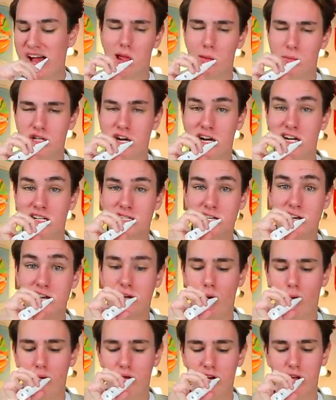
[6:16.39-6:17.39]
Let me try to
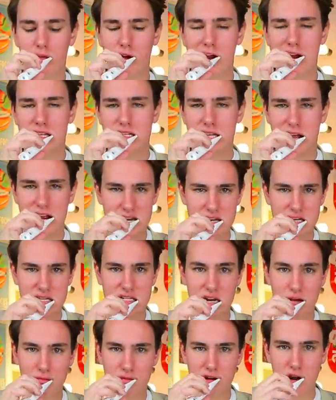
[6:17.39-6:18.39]
sneak over to the right side and
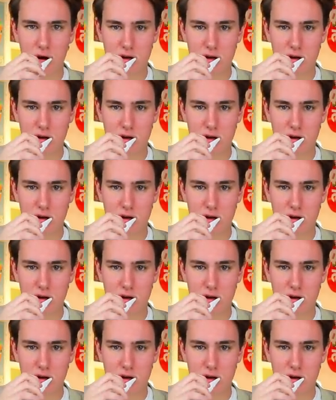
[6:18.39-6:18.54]
see if it